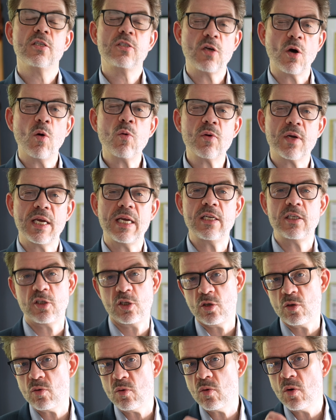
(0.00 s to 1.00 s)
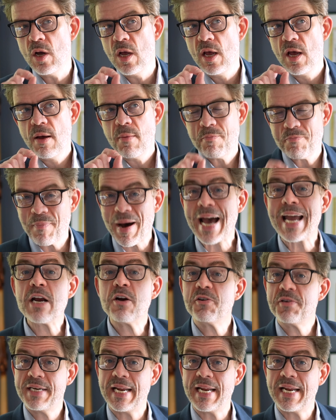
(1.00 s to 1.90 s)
Don't get too mired